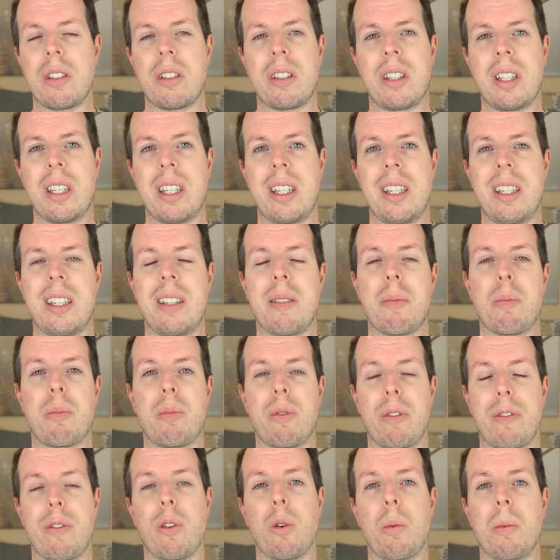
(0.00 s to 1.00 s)
the
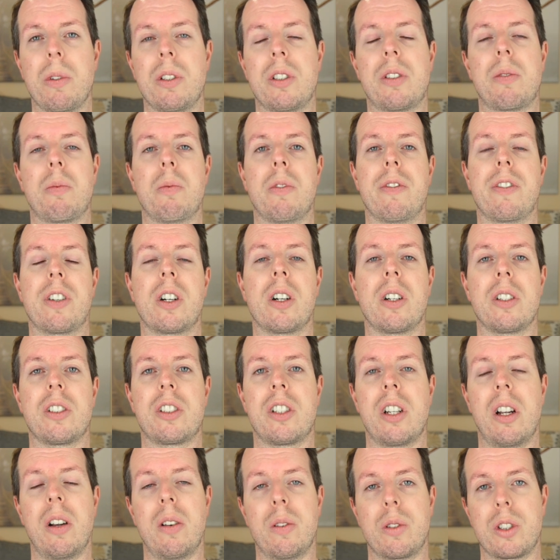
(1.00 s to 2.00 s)
performance with regards
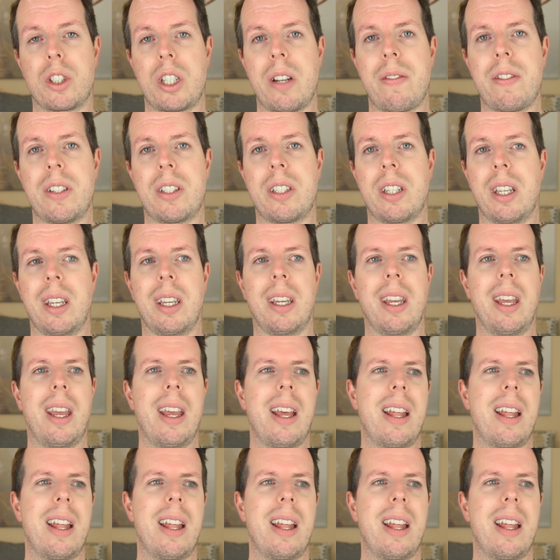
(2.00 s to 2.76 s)
to longevity.